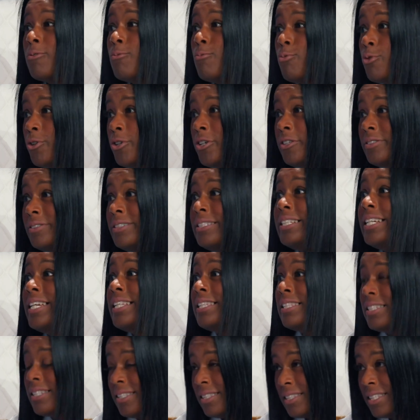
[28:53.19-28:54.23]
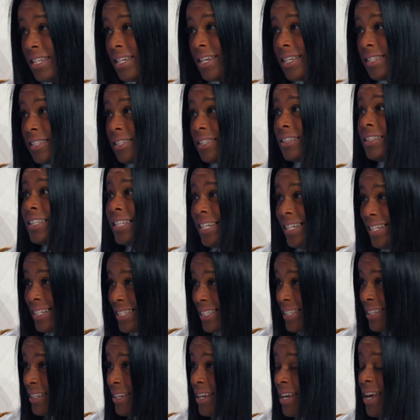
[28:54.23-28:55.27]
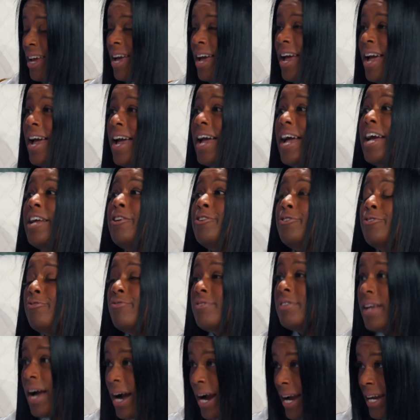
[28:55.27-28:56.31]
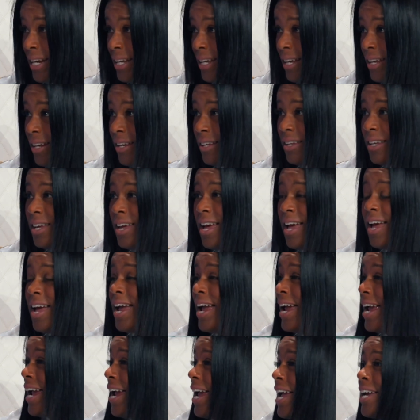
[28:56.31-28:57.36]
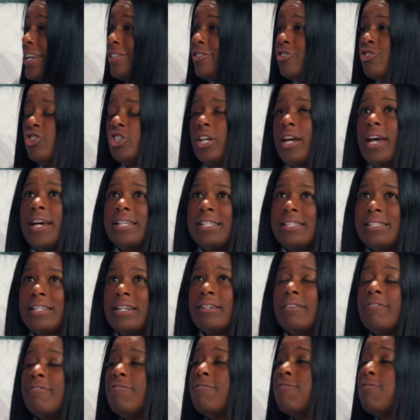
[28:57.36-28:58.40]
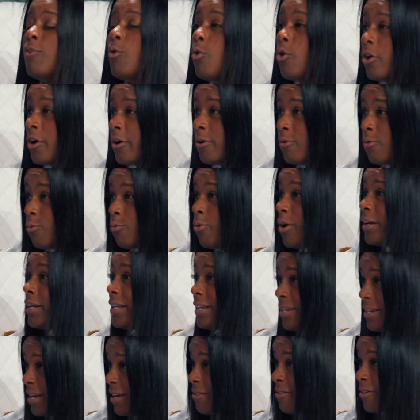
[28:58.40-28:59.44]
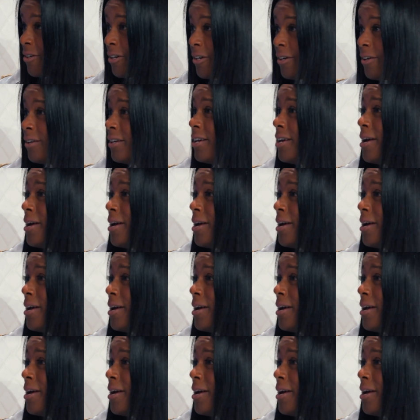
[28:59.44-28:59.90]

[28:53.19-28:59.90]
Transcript: world needs to see us oh linked oh goodness, and yes. united and just for one another